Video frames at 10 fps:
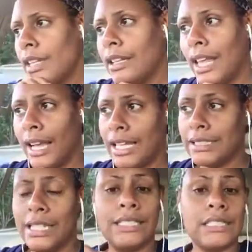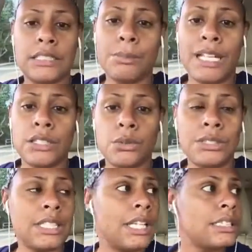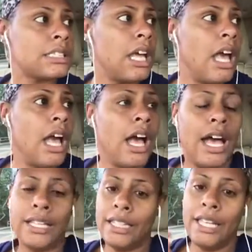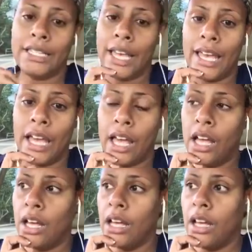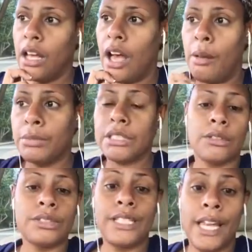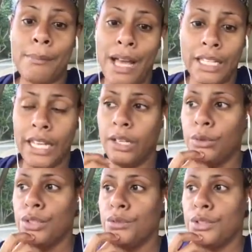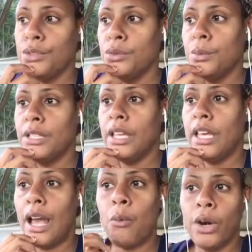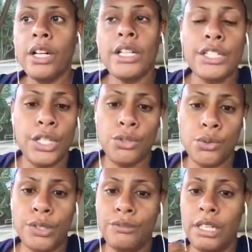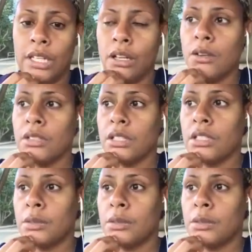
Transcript: like I said, this is my 2 cents. I think that I'm just going to stay in my lane on YouTube, and I want to continue doing videos and